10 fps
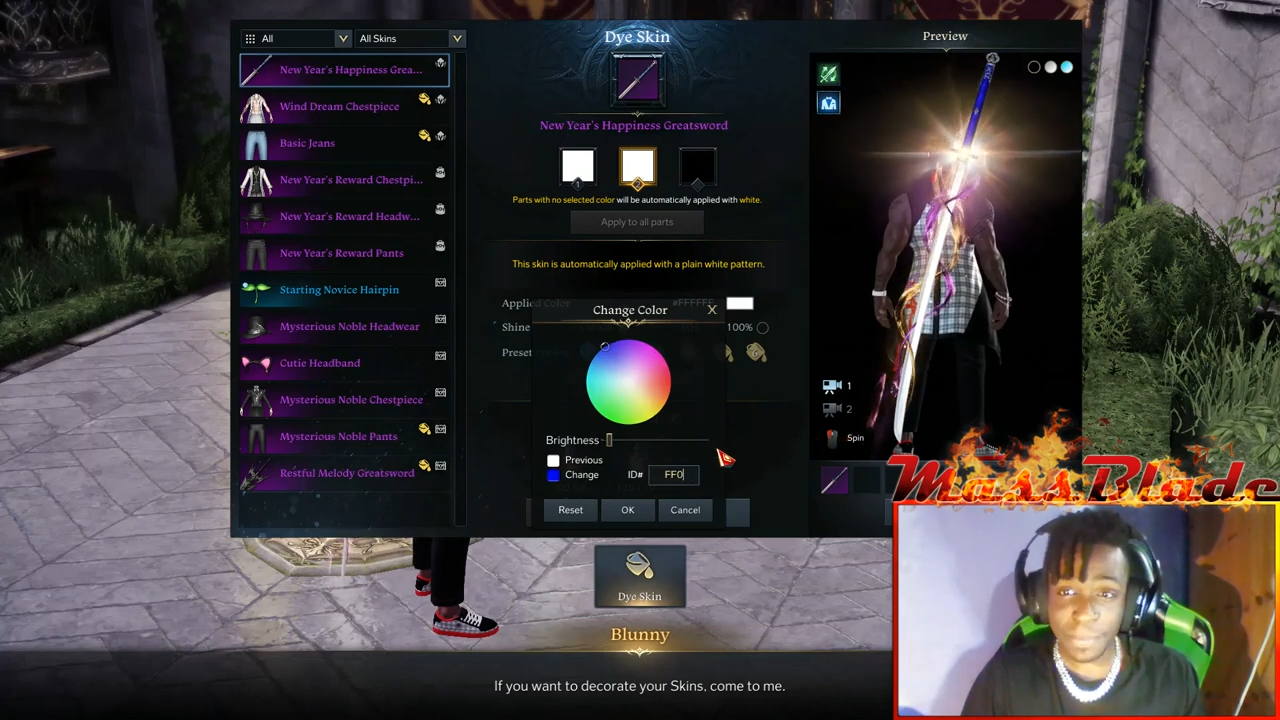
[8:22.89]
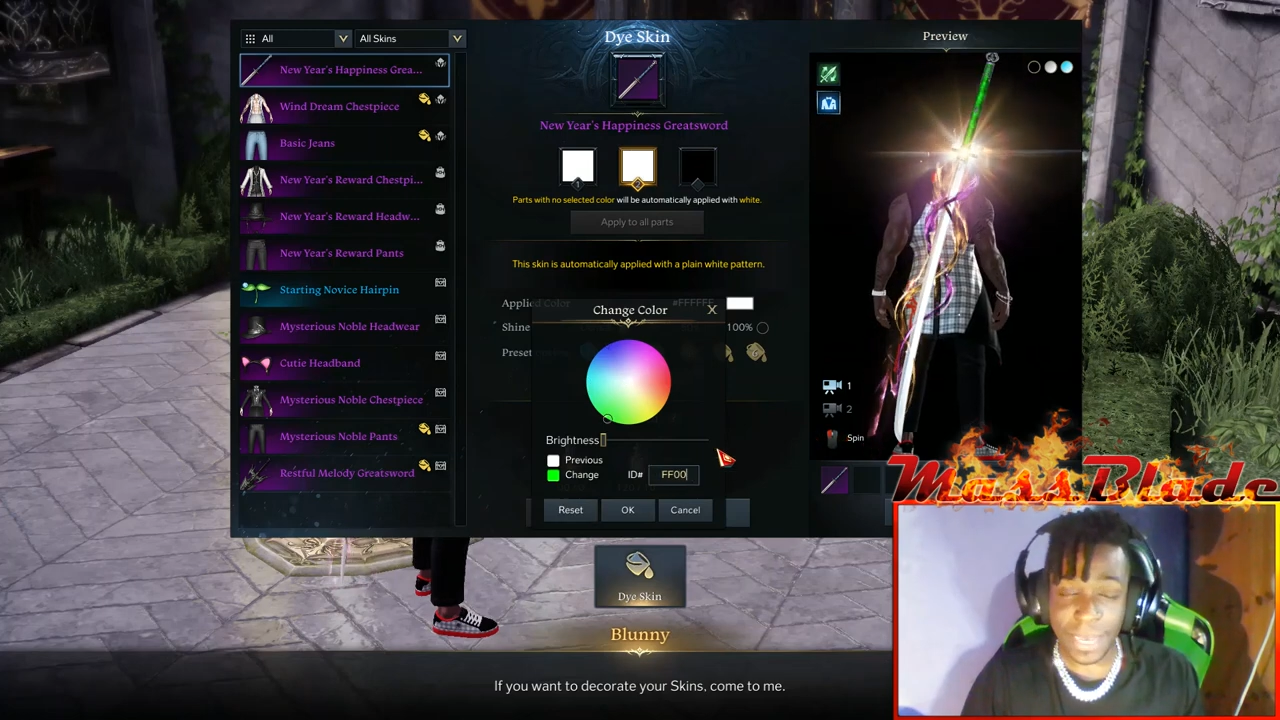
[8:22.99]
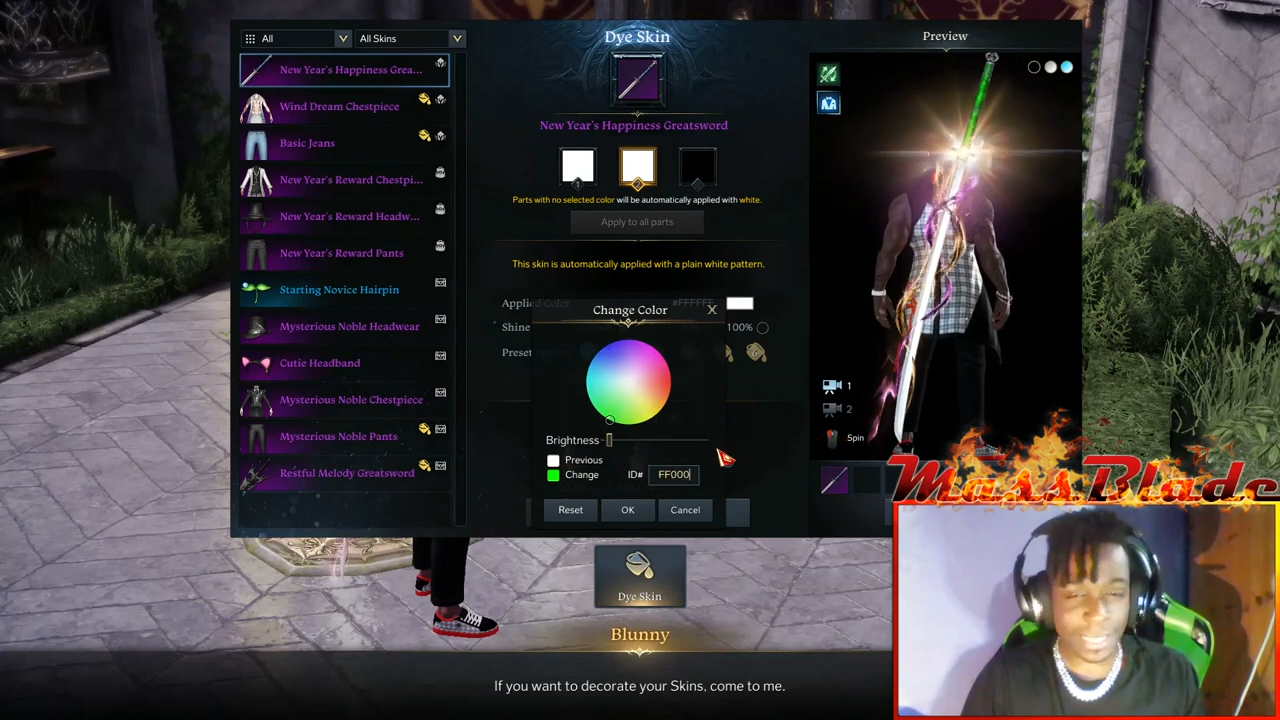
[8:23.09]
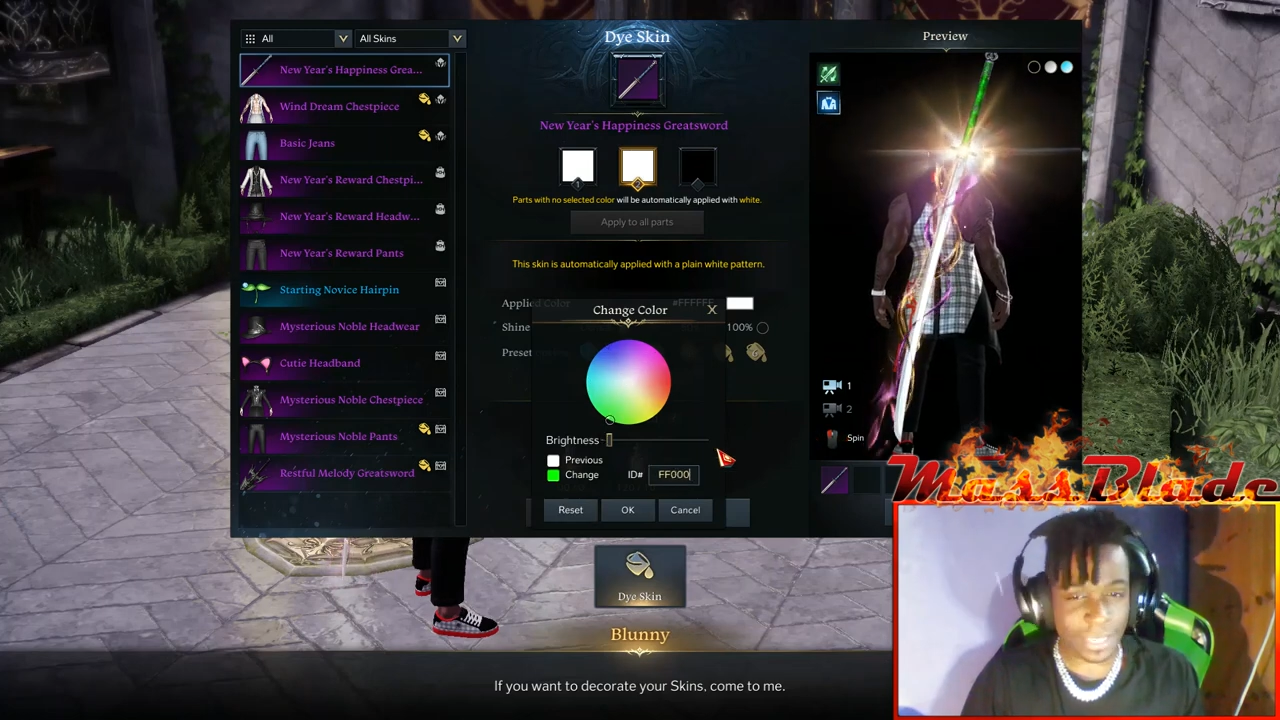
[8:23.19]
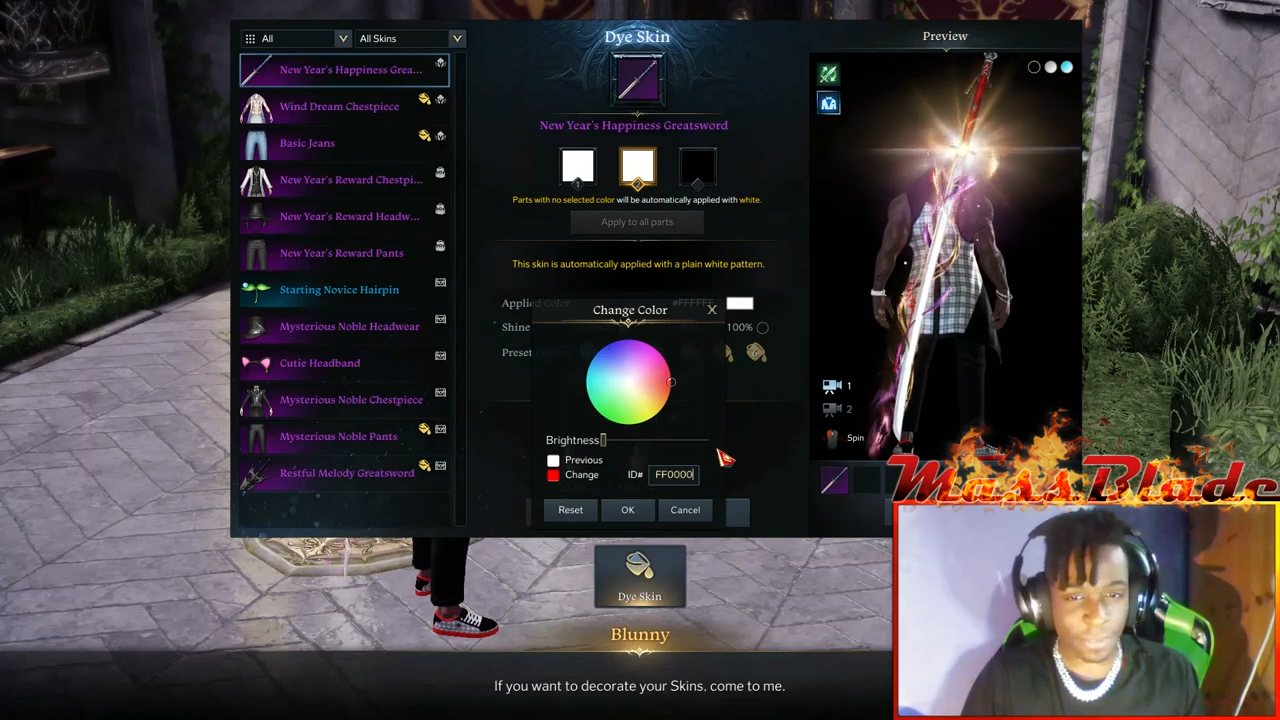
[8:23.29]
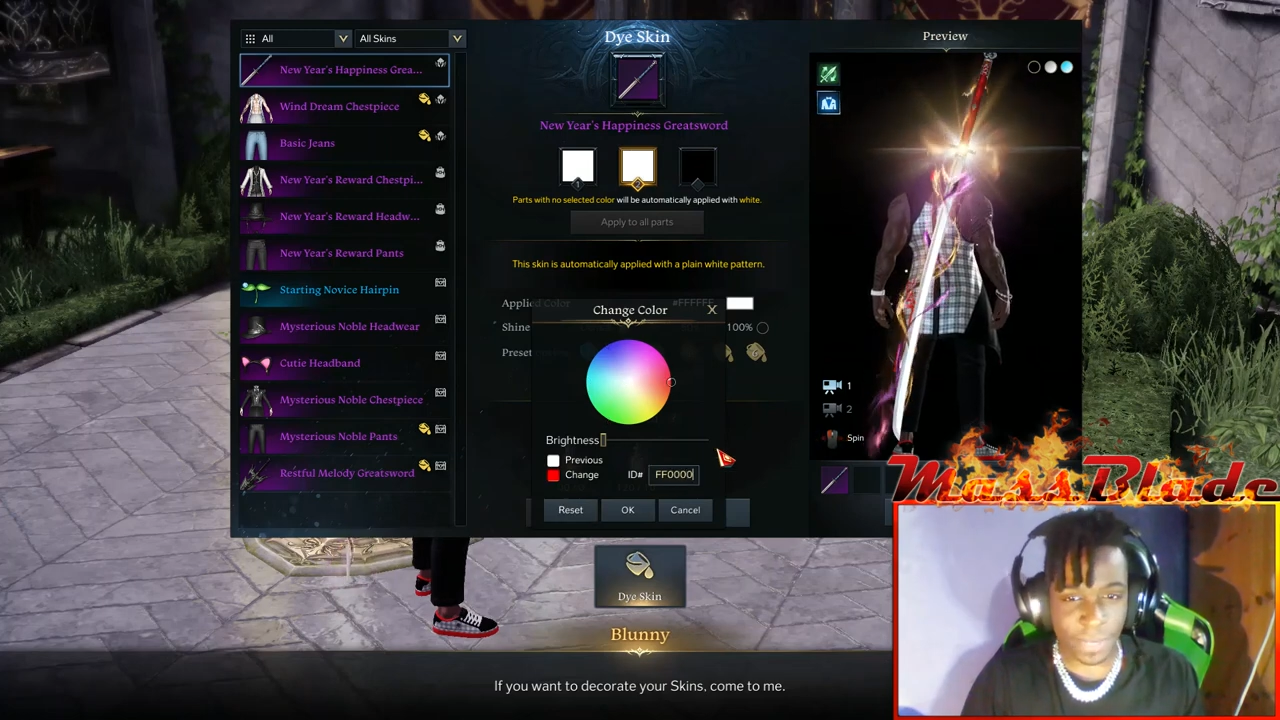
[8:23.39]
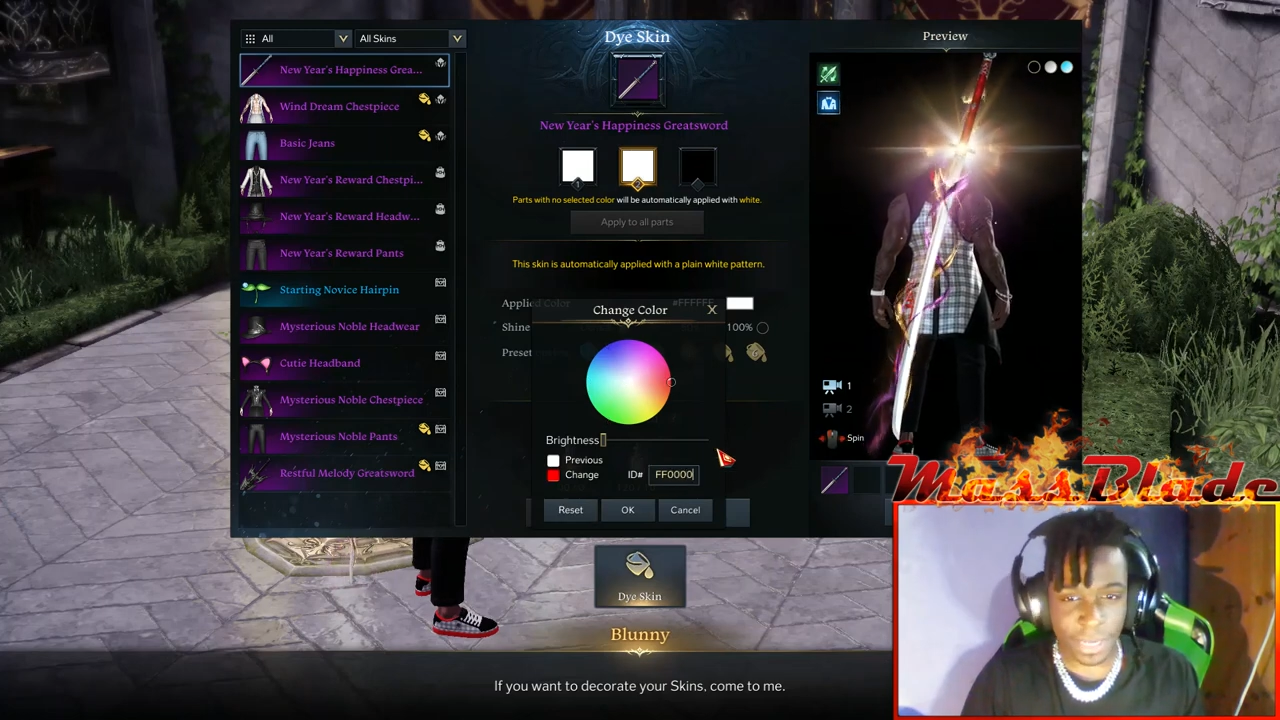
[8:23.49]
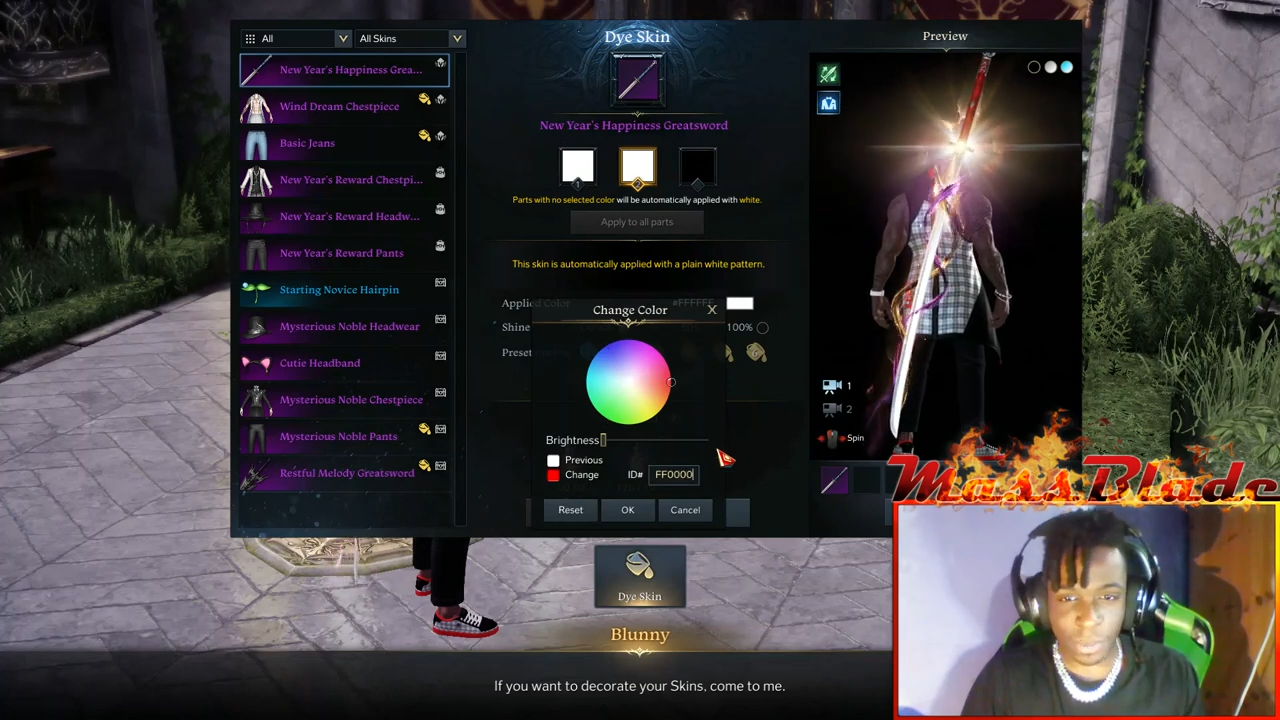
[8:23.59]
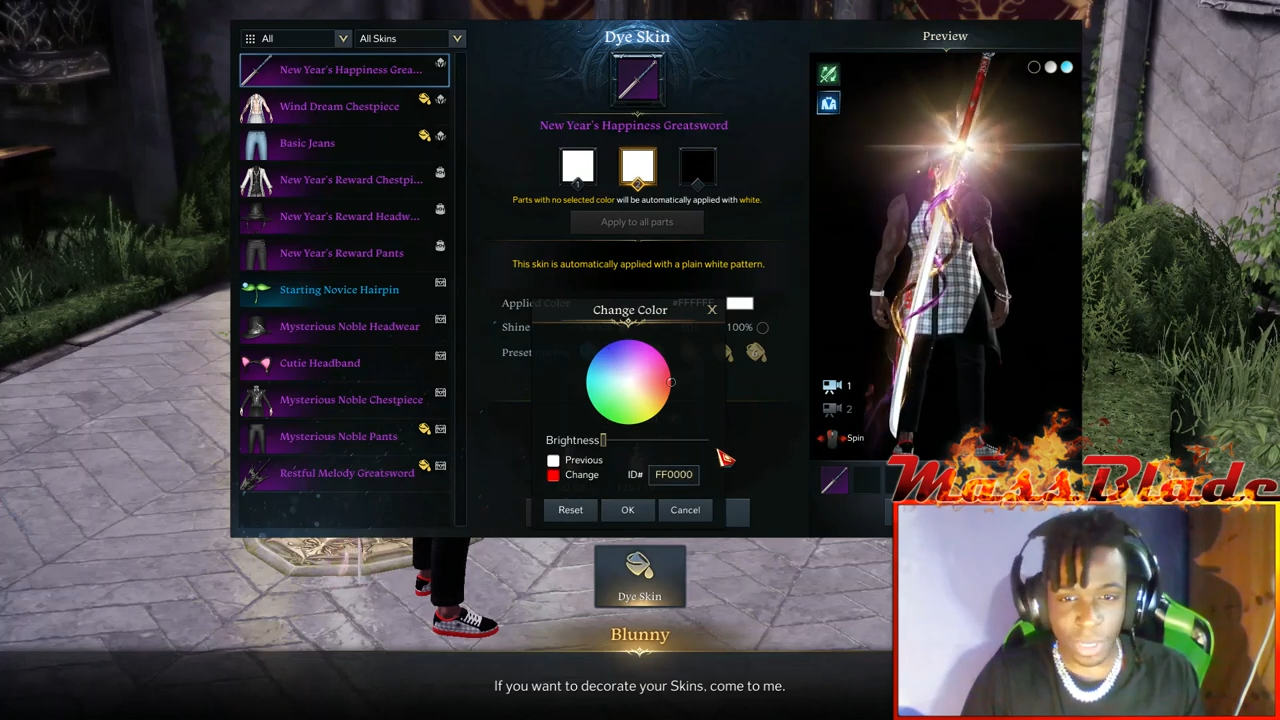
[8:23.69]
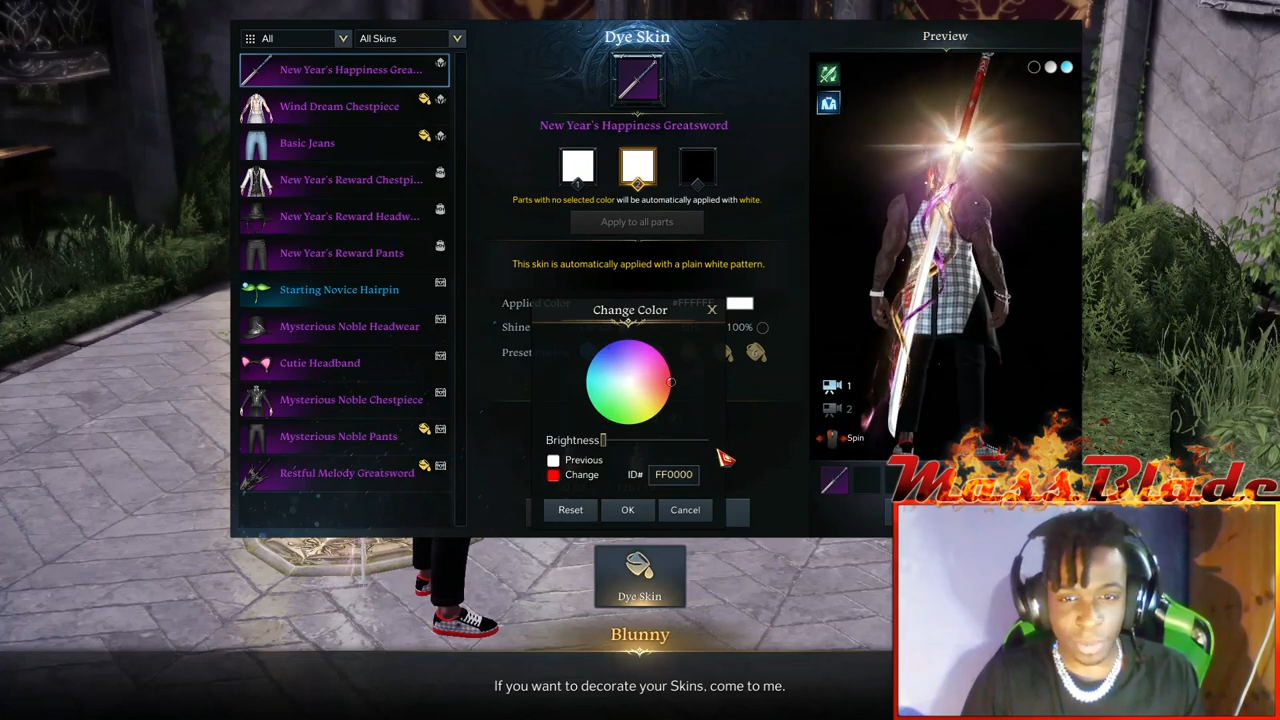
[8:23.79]
Yeah, I
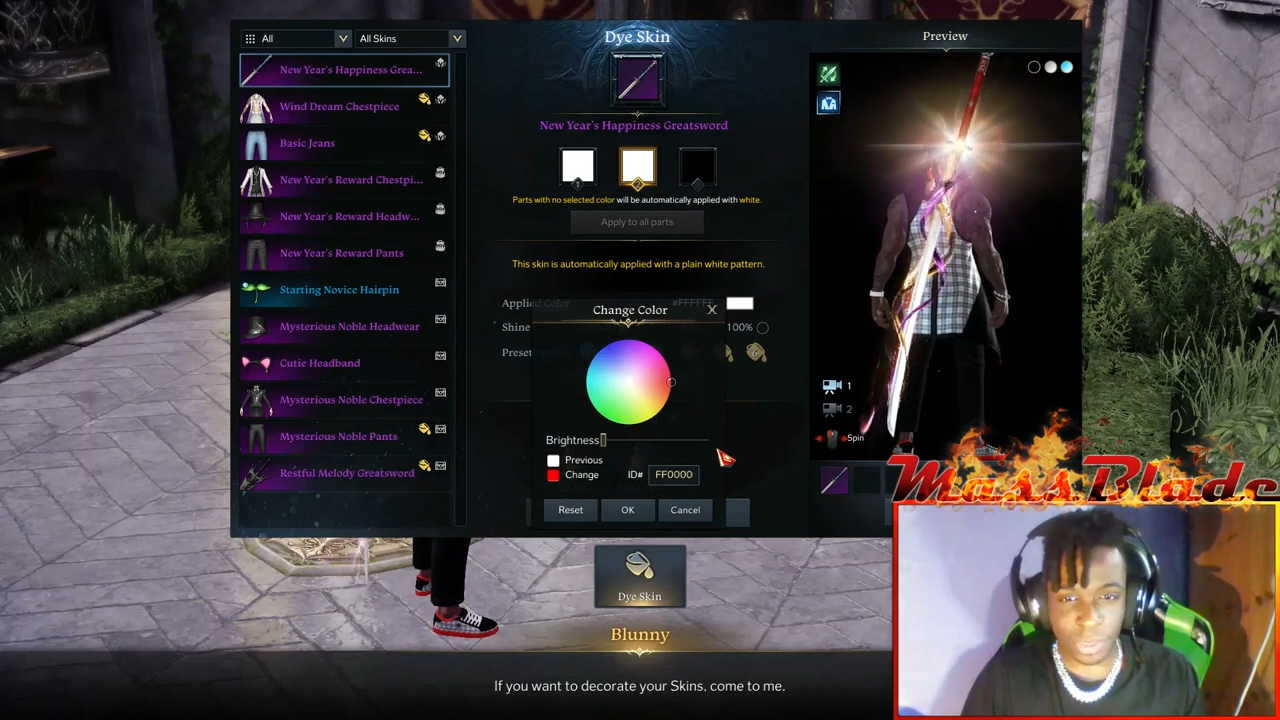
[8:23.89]
definitely want